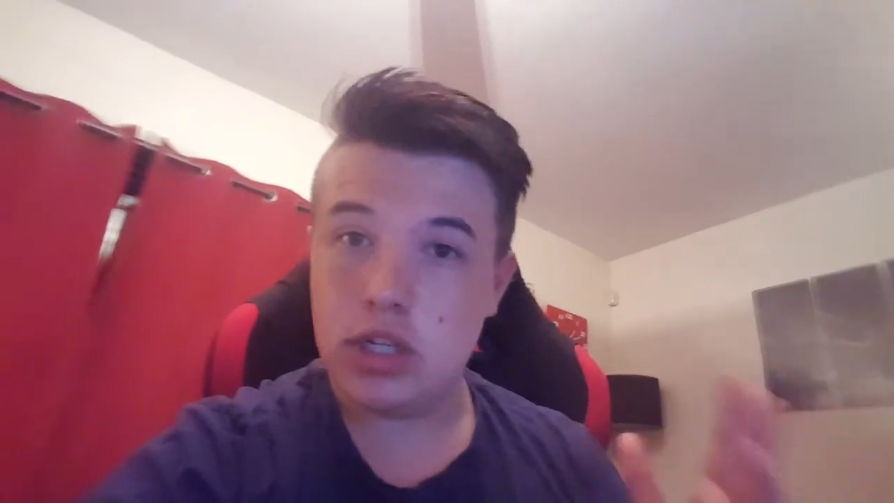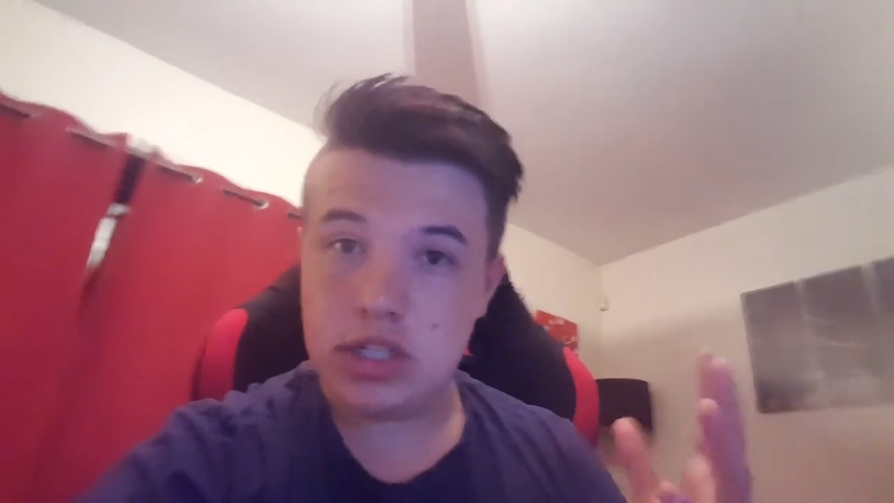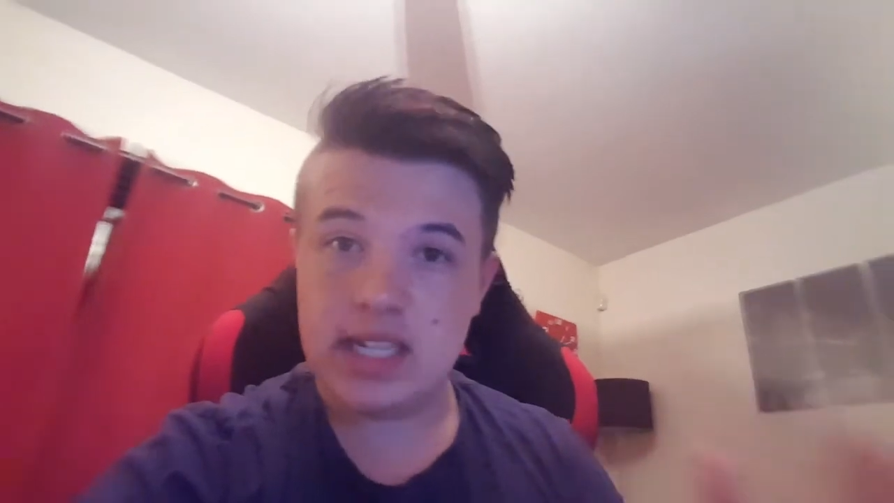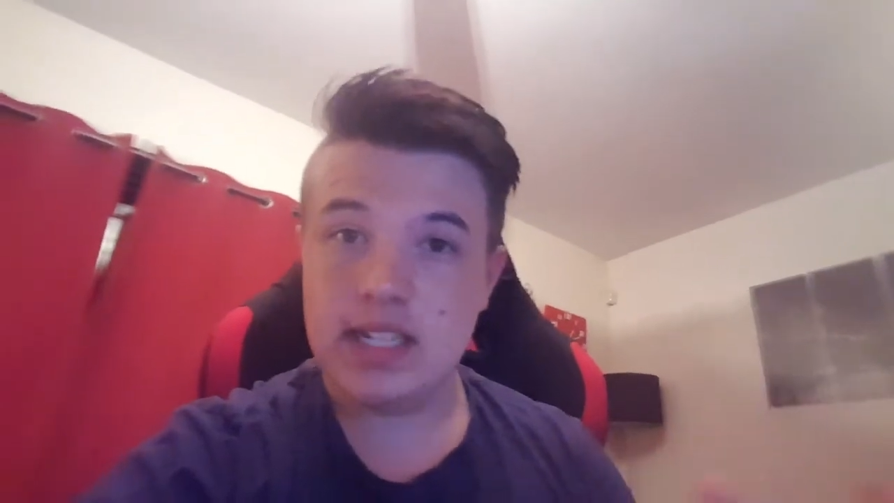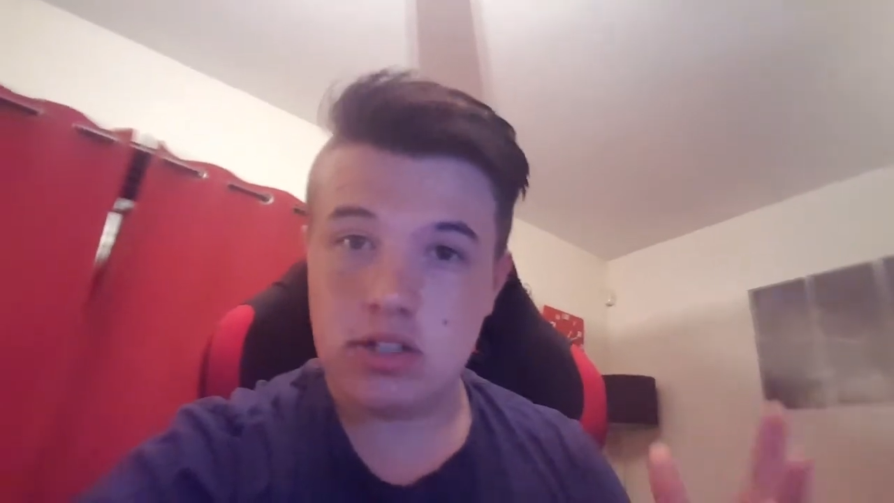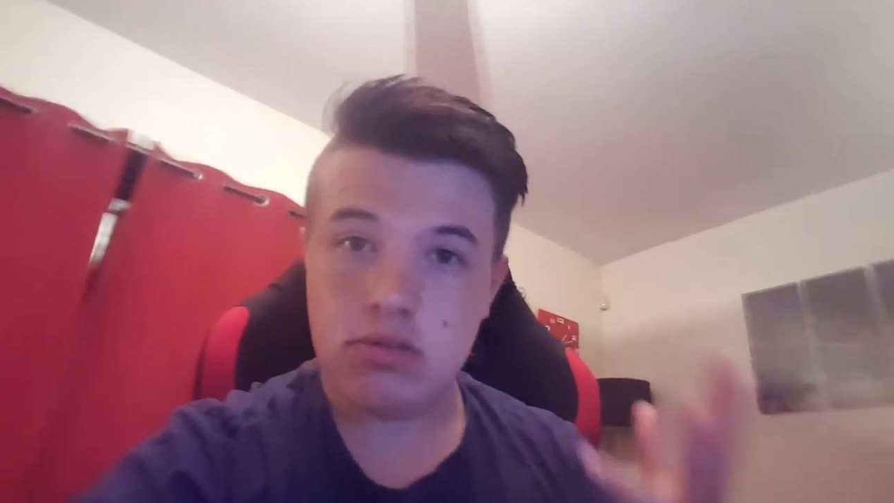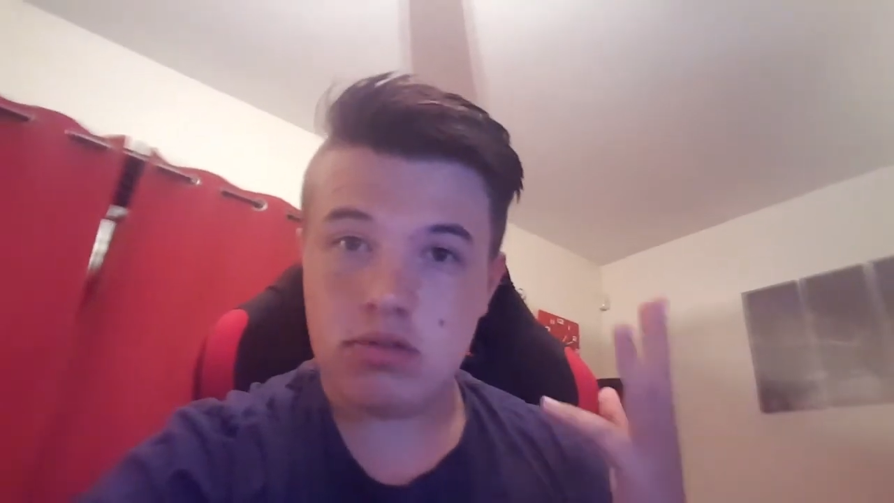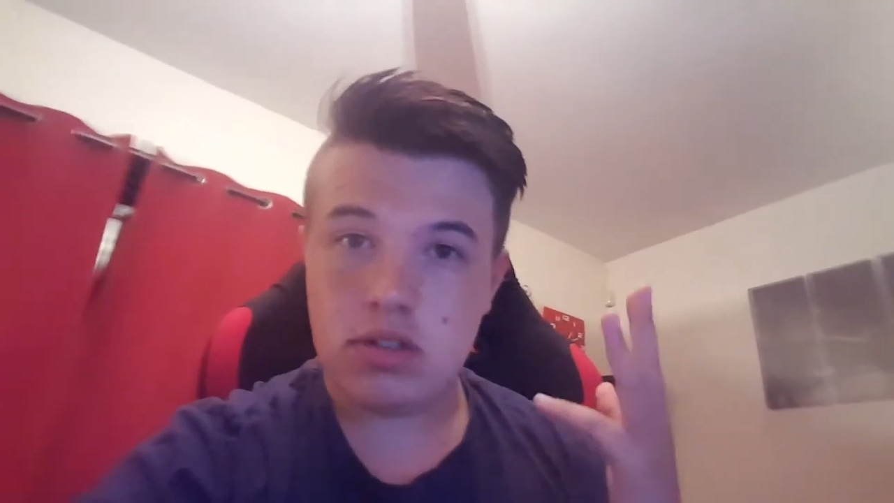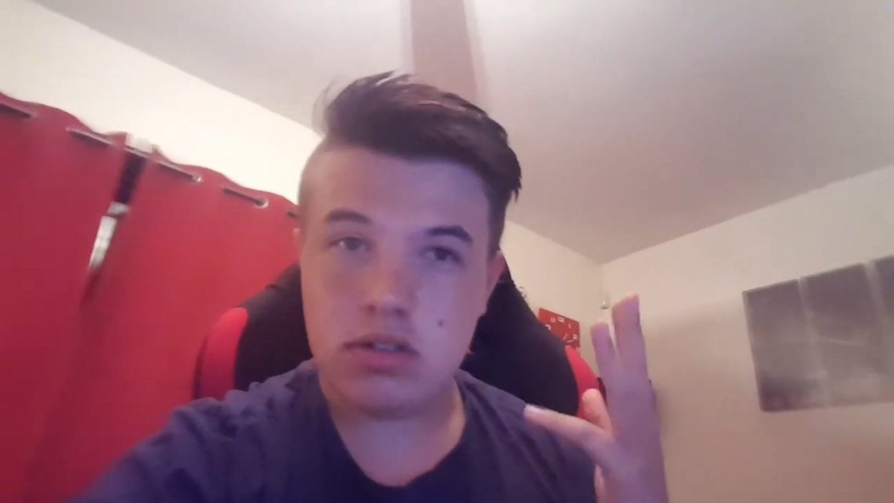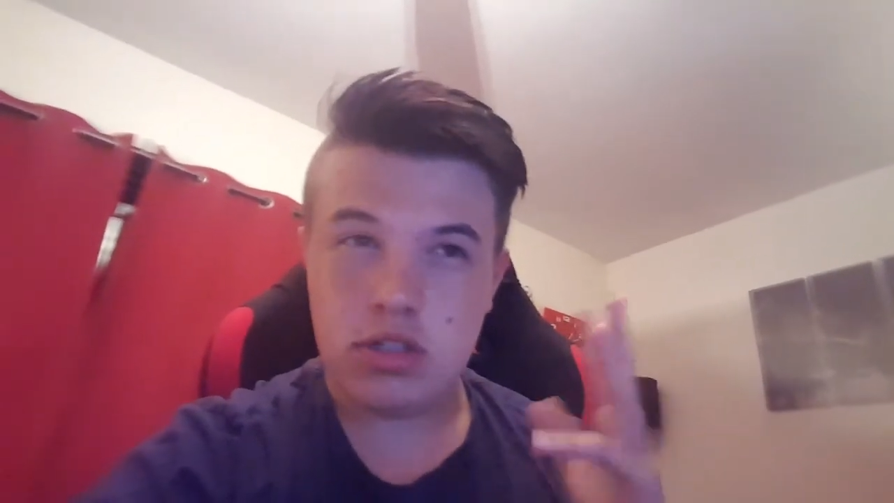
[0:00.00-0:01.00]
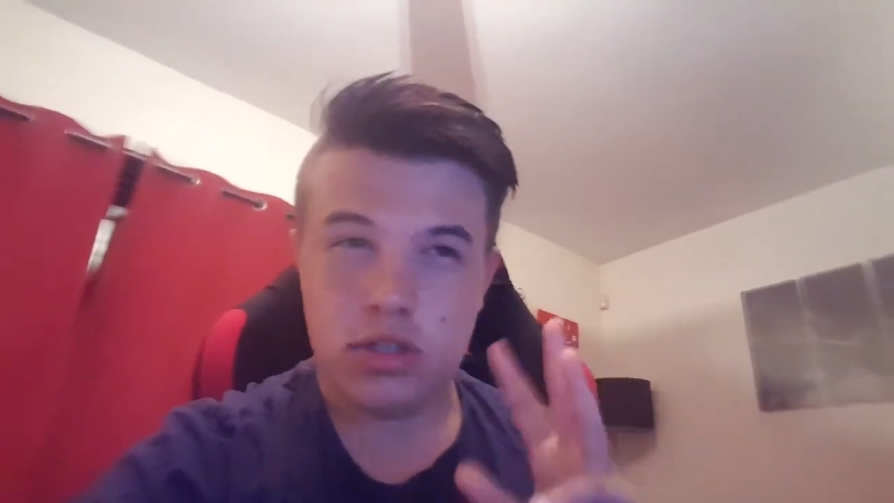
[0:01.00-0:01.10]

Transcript: decent